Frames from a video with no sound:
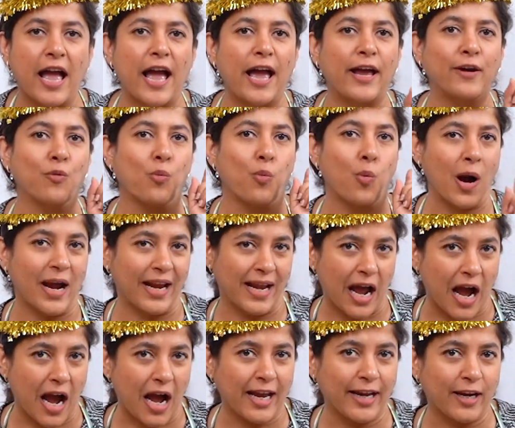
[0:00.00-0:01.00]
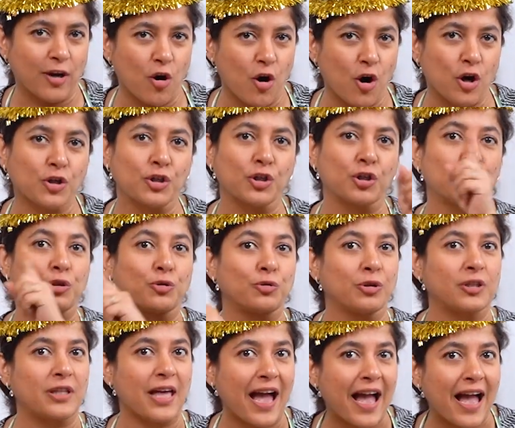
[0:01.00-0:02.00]
And while I go to
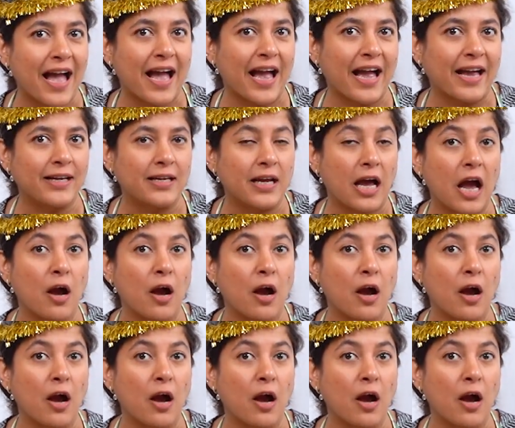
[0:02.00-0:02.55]
do that,